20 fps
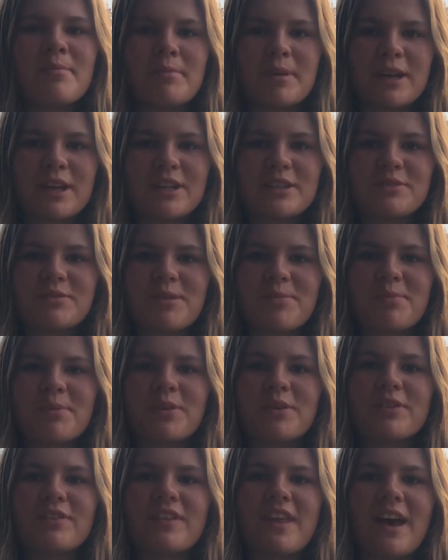because we
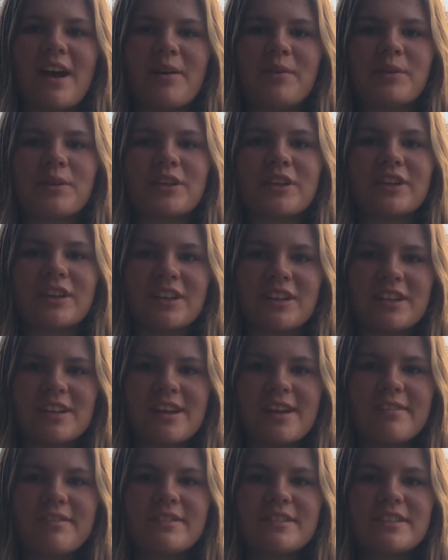proved that we're good
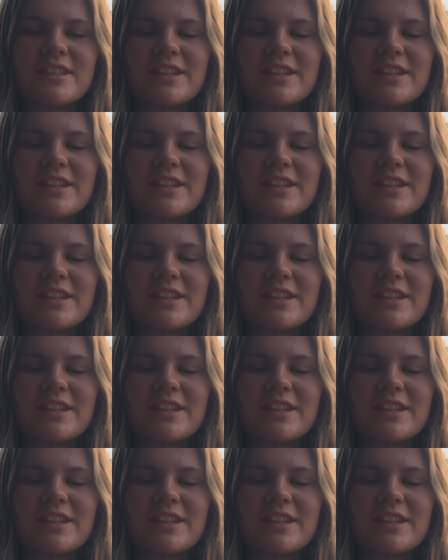enough